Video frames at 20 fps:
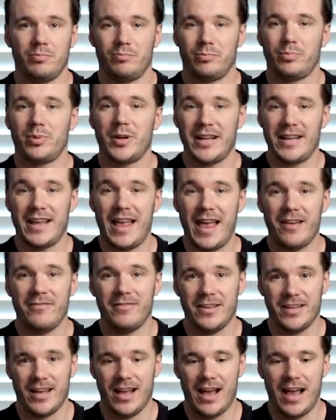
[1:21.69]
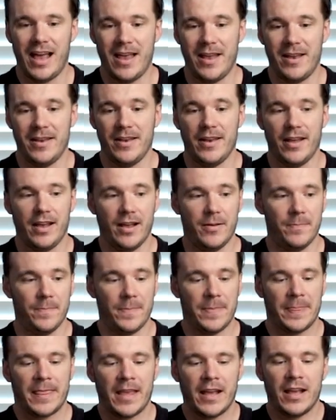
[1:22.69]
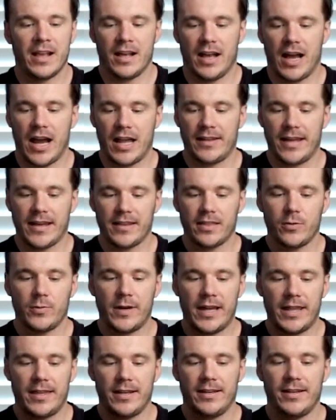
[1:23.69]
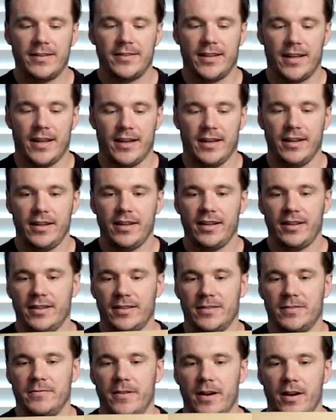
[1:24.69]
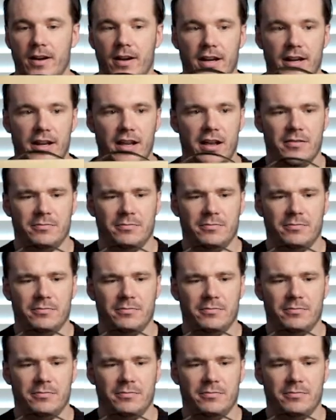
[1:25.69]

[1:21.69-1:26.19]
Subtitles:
pretty heavy, and I like the way they designed it. It's very